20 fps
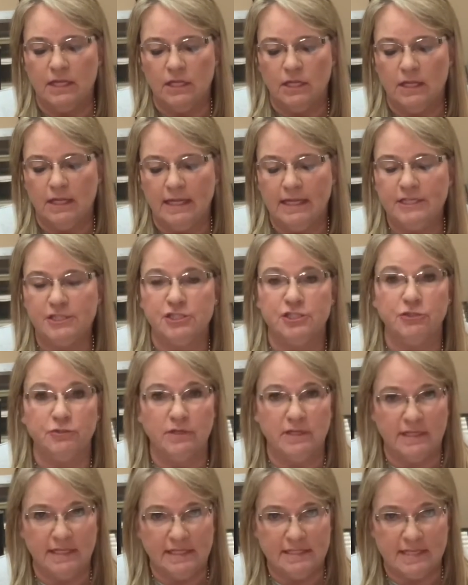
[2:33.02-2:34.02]
Each
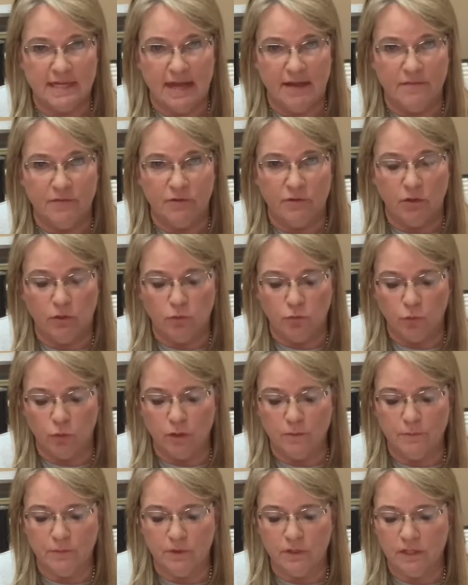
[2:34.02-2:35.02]
student needs to have their own
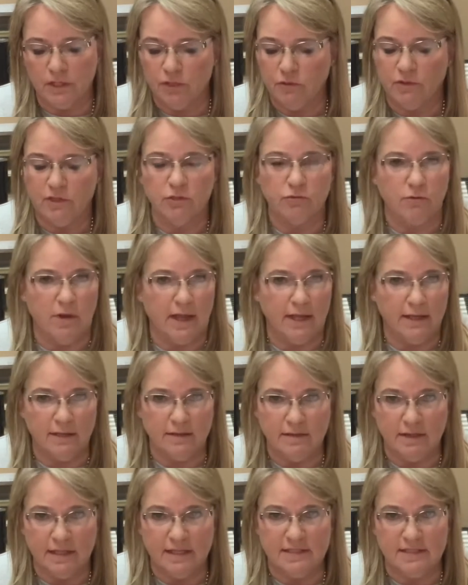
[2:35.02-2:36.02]
workbook. You can write
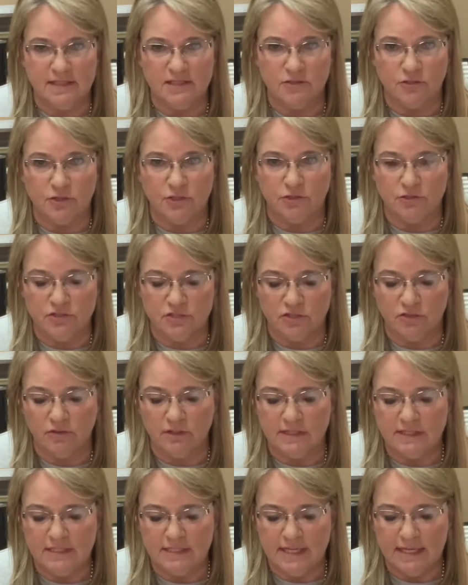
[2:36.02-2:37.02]
in these. These are yours
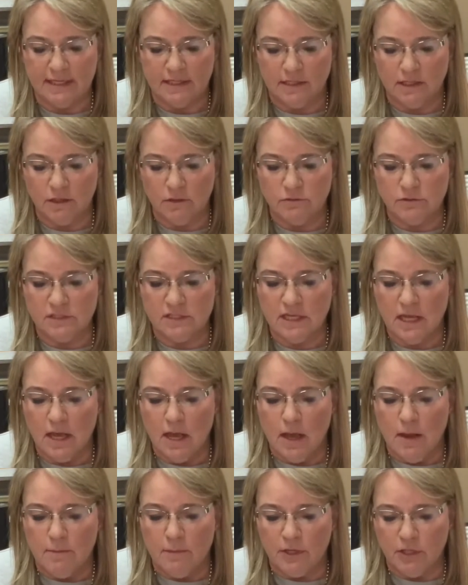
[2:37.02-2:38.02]
certainly to take notes.
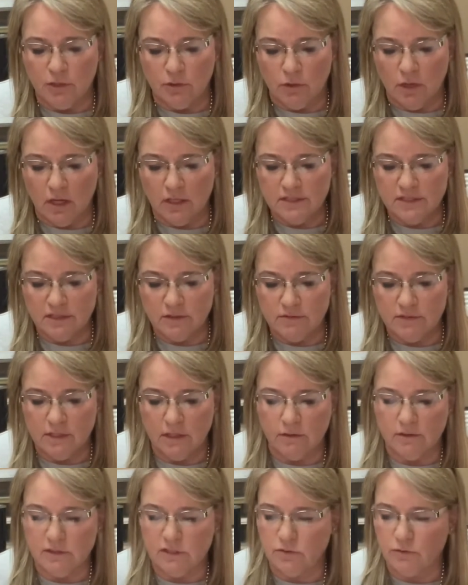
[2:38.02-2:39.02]
But you'll also
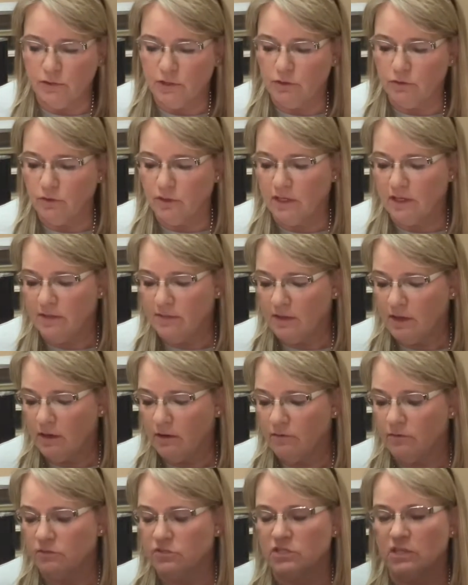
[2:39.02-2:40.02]
notice when you look in
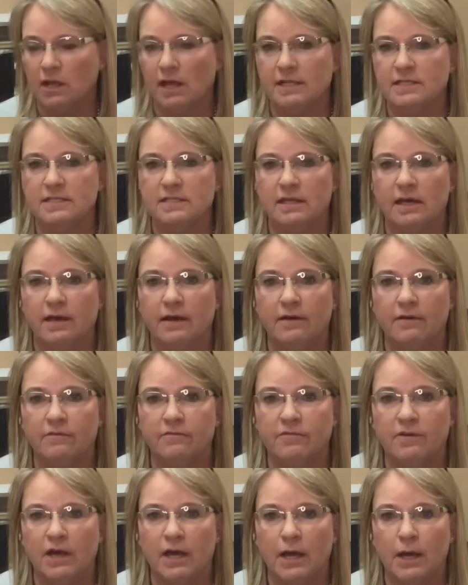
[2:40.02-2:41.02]
there, there's lots
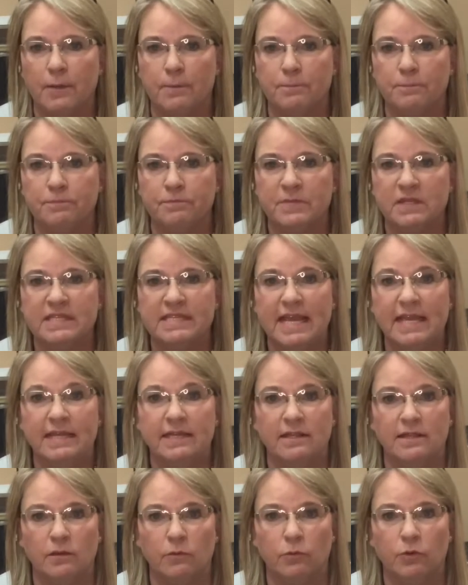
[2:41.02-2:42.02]
of
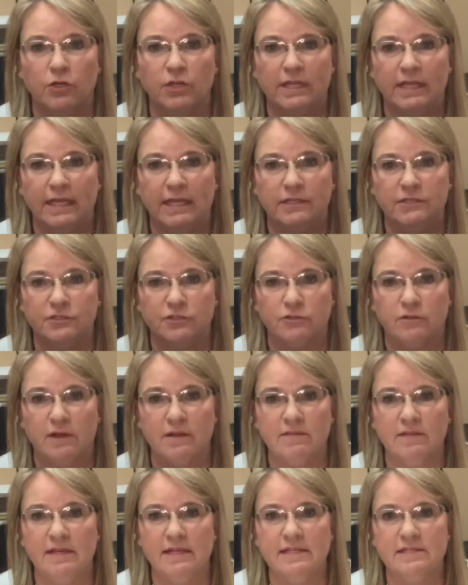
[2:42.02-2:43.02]
data that we're going to enter.
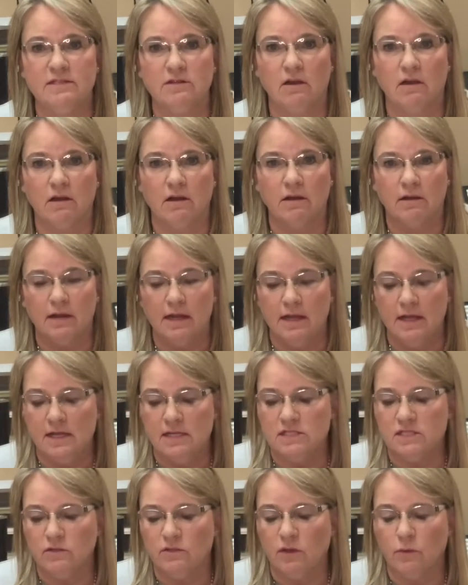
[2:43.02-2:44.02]
And these are
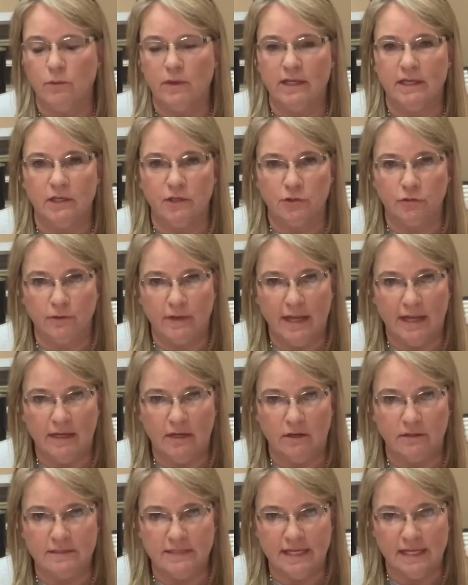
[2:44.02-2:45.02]
so that we can create
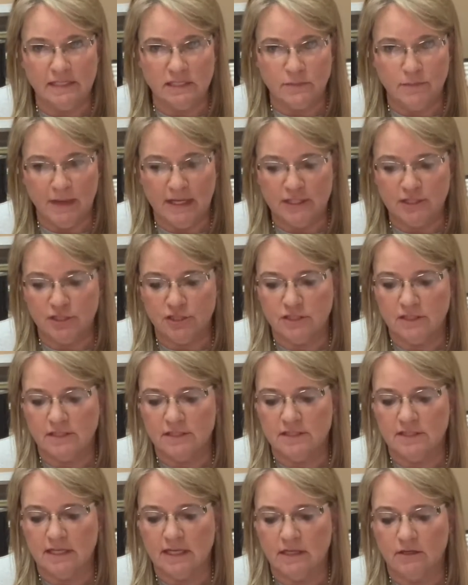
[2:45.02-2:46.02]
our test
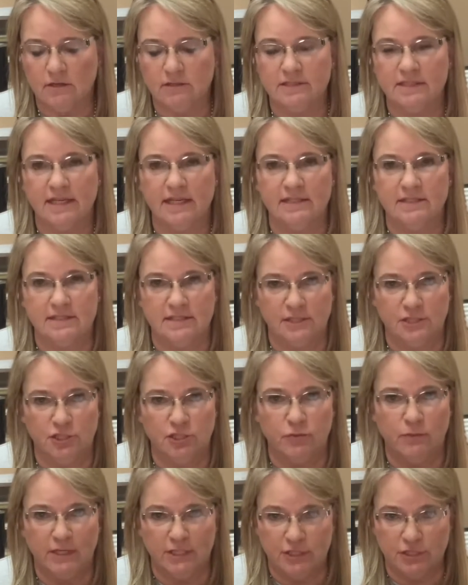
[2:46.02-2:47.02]
patients and our test
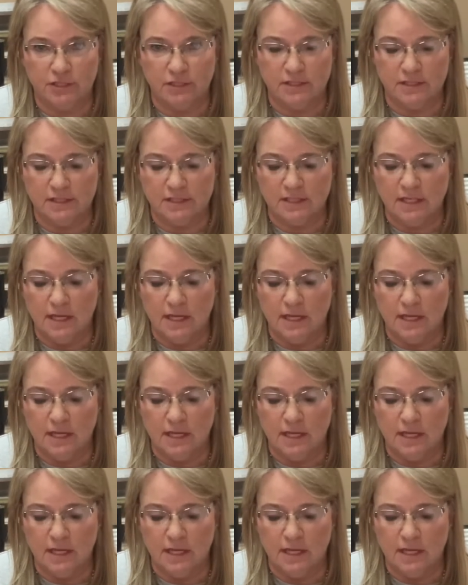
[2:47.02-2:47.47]
situations